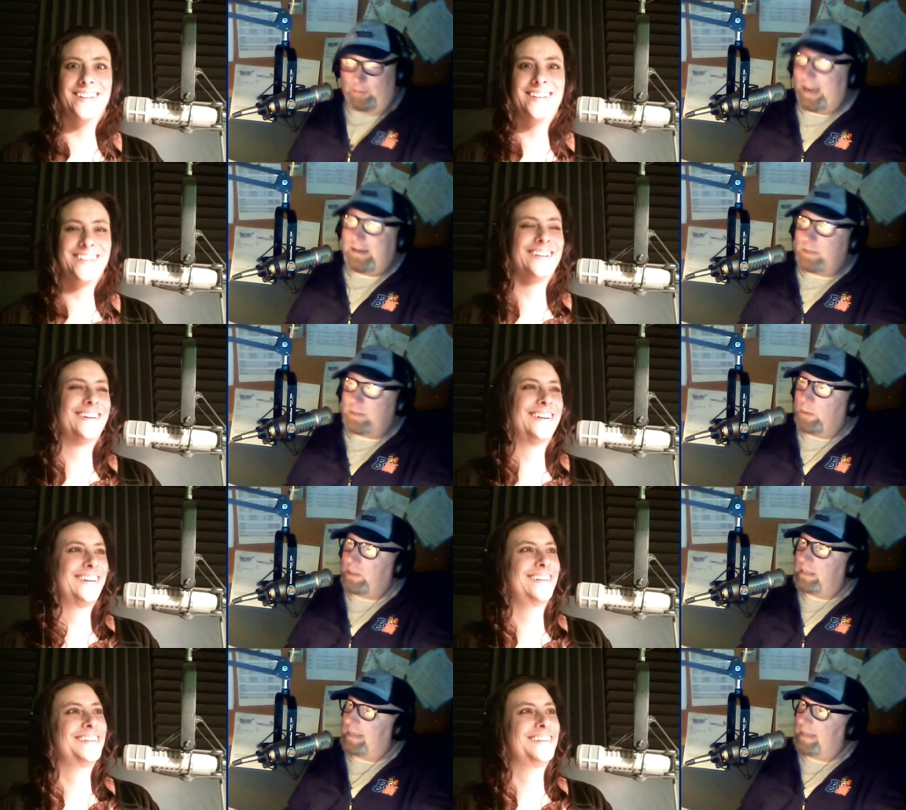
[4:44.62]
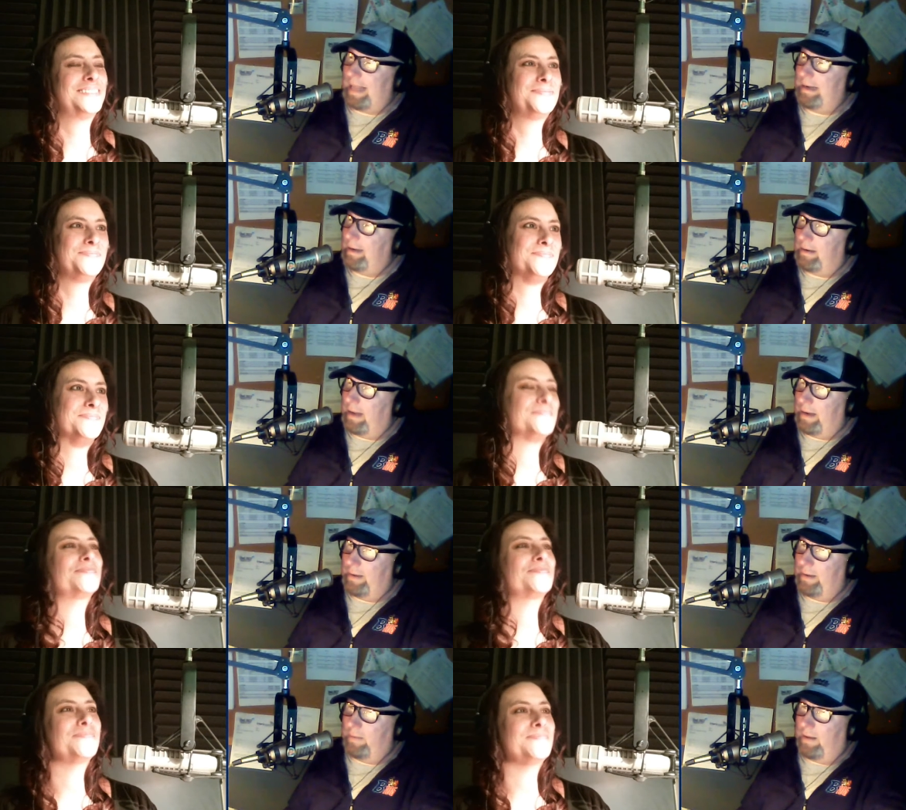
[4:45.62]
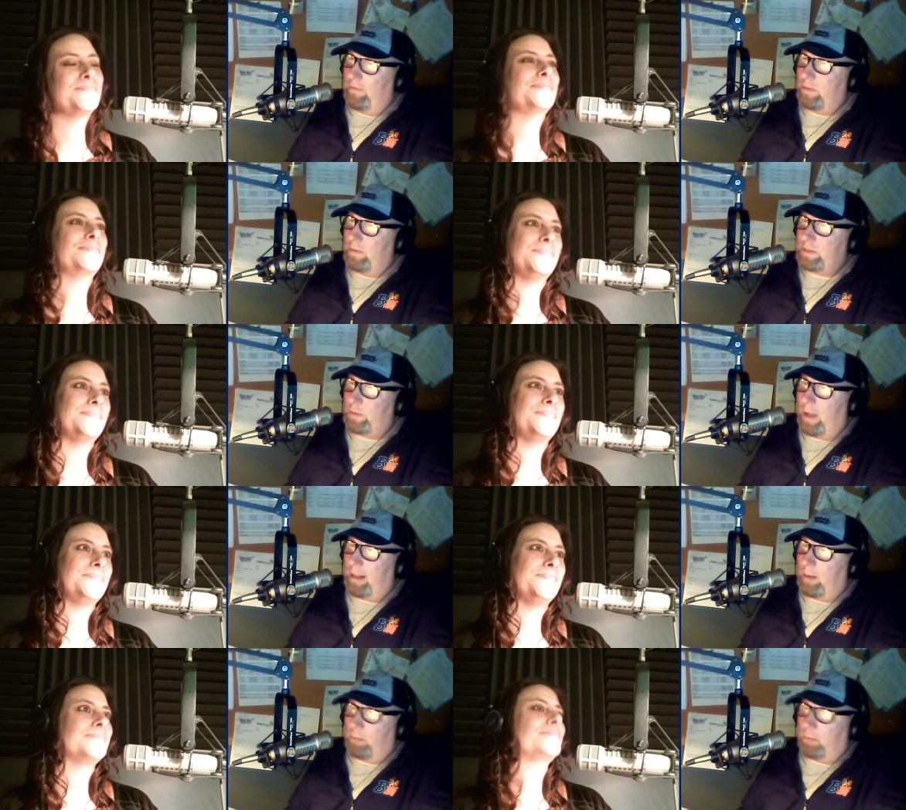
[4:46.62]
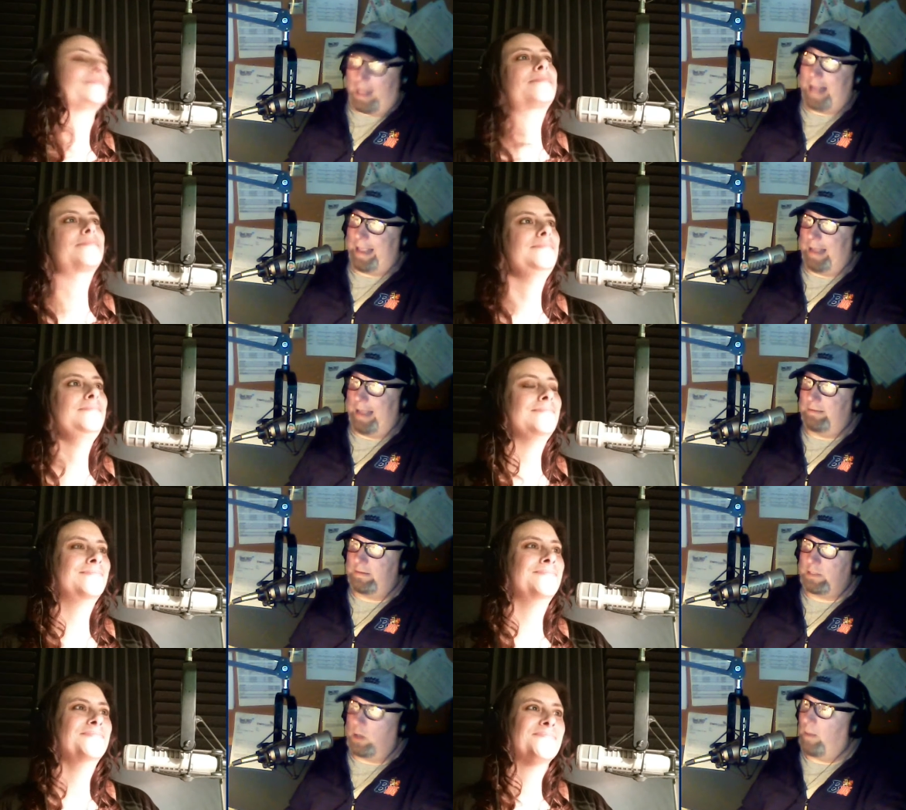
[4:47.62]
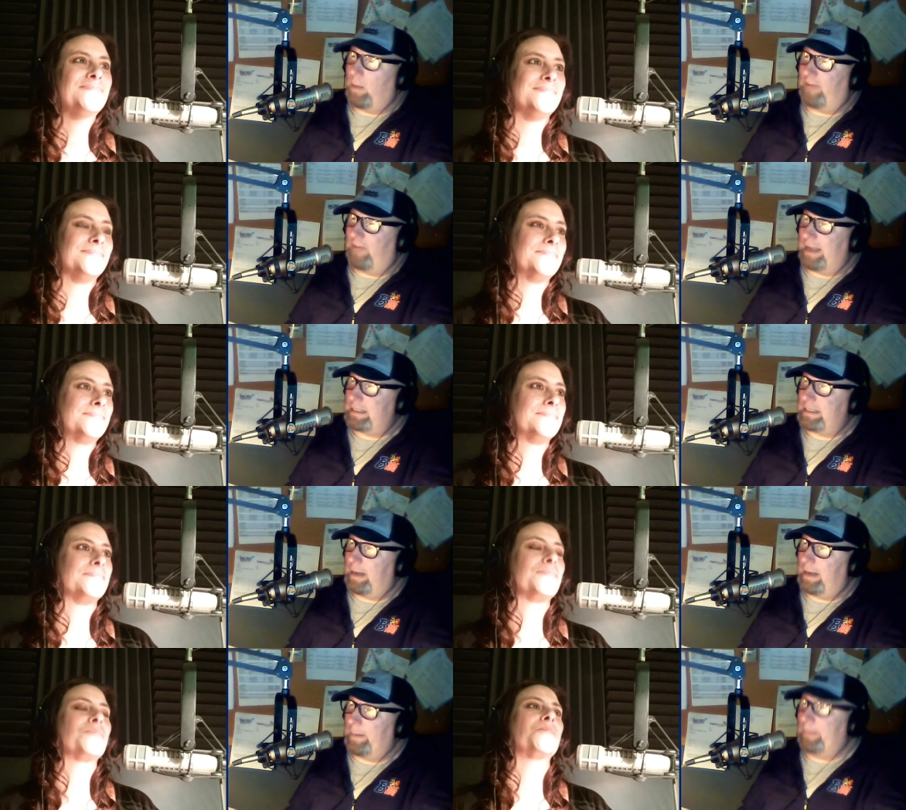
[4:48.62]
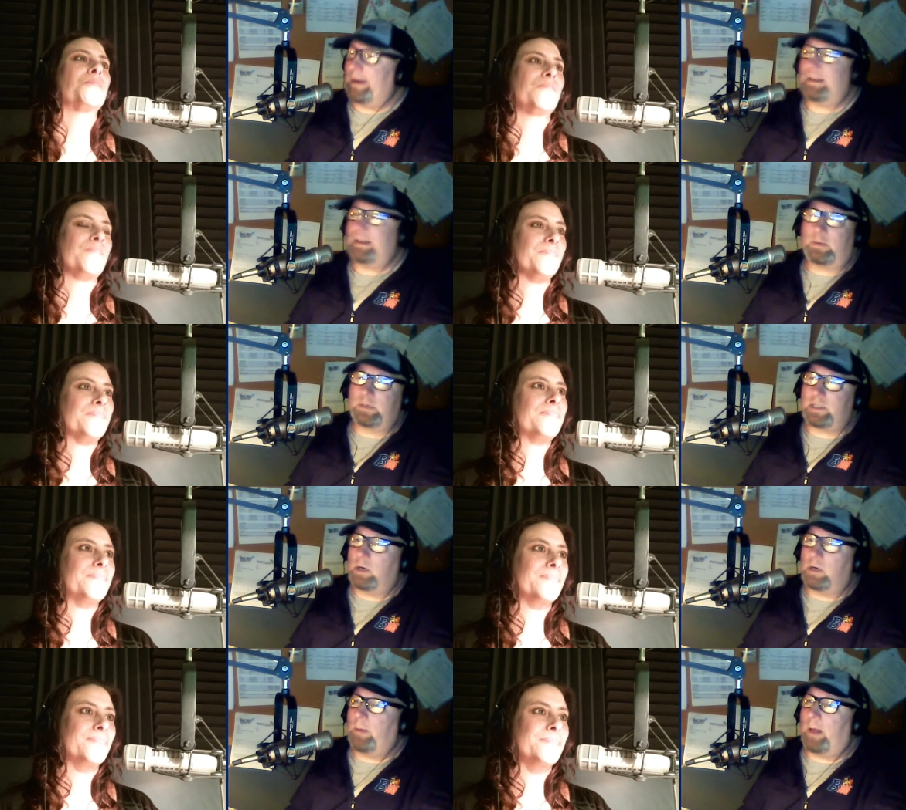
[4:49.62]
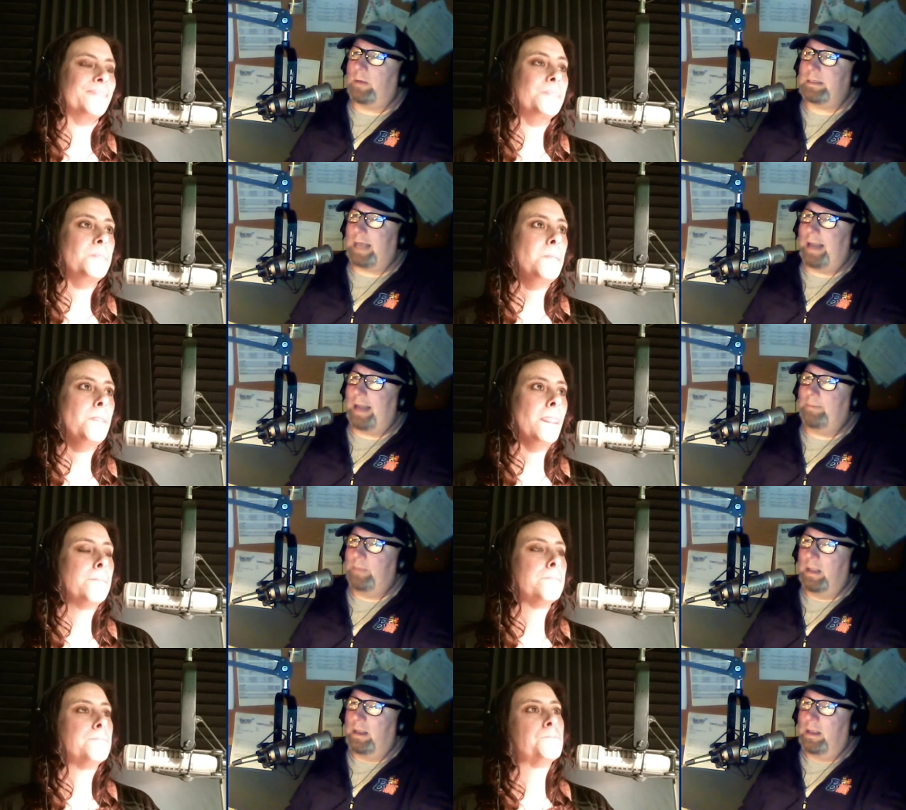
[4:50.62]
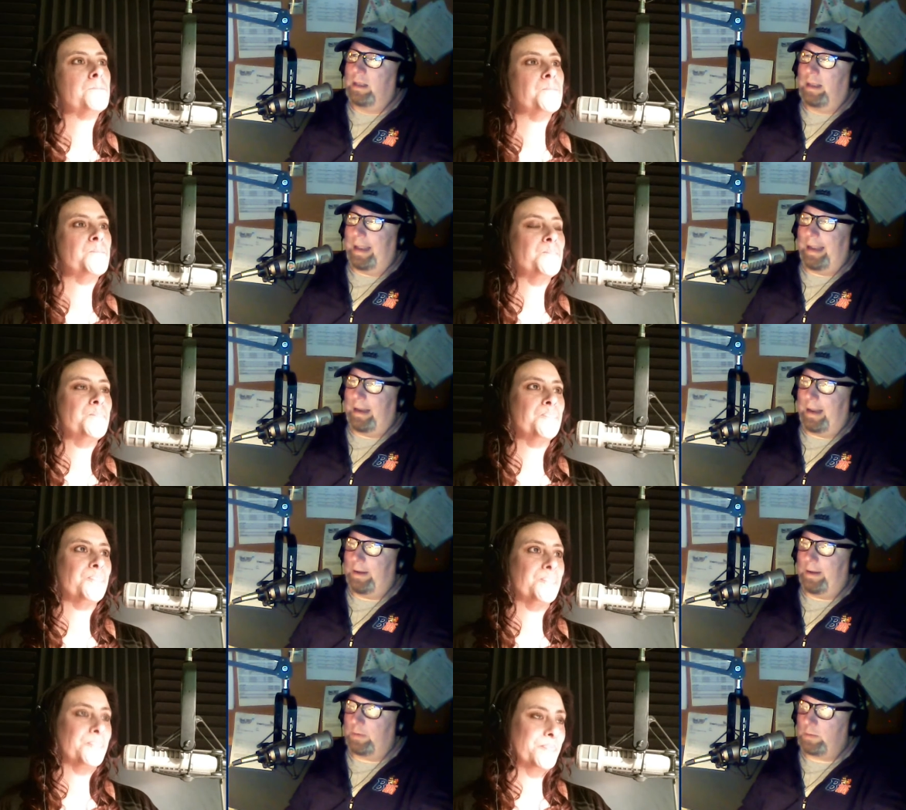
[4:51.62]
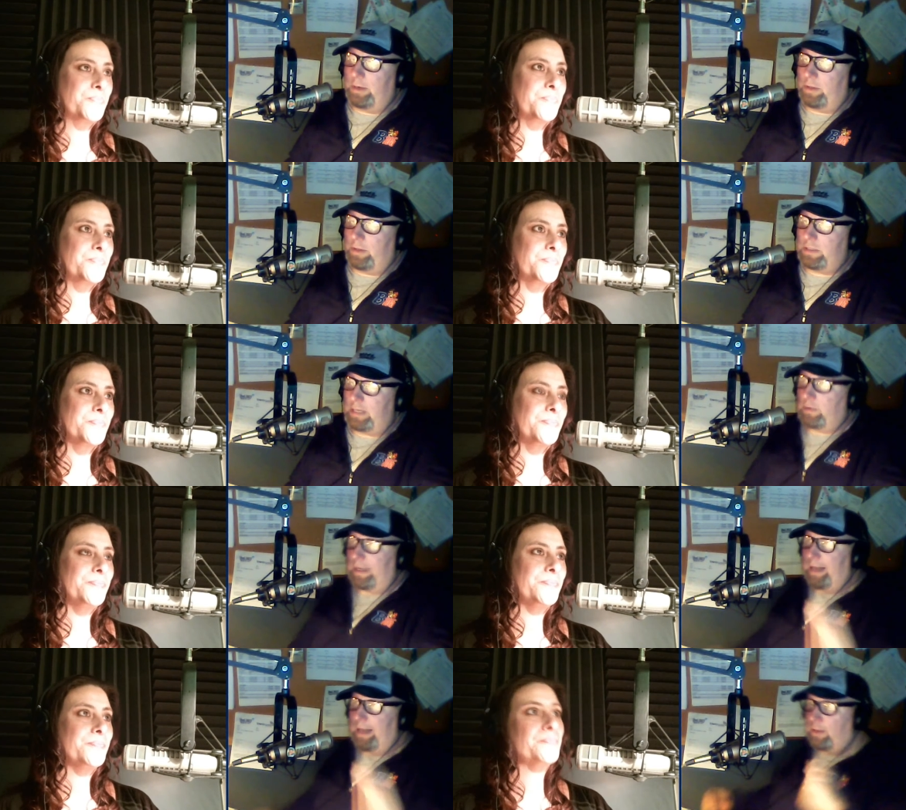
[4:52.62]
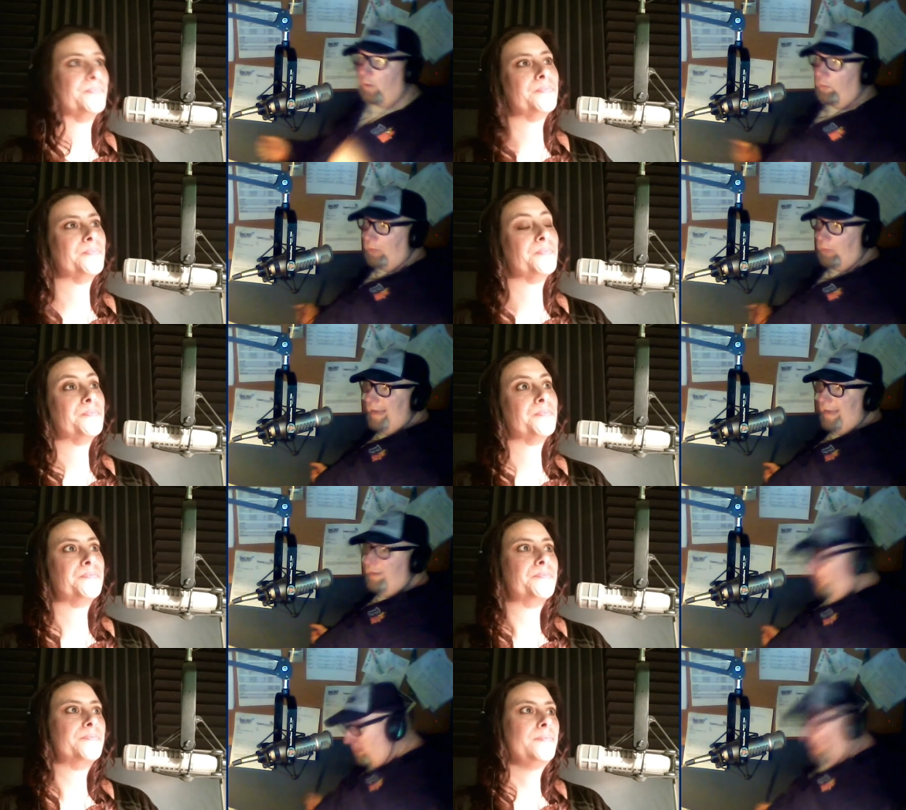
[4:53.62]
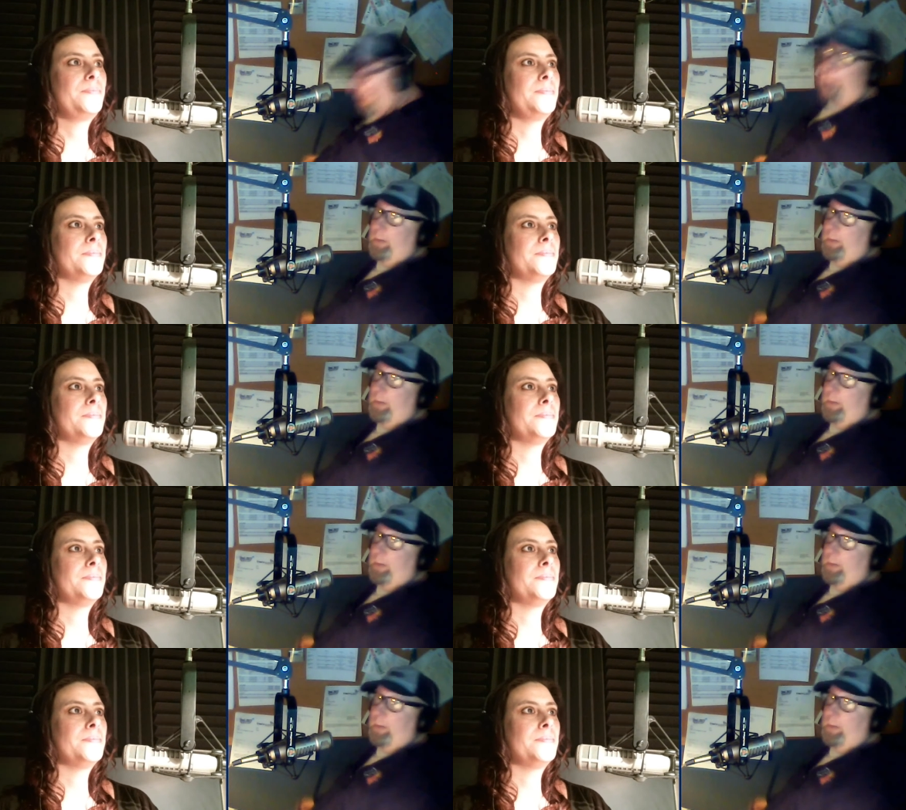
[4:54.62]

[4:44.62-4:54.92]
Speaker 1: But I just mostly sledded, and and every once in a while, our block had snowball fights, and I remember I mm. threw a snowball one time, and and it was one of those things where you kind of throw it blind, you know, you pop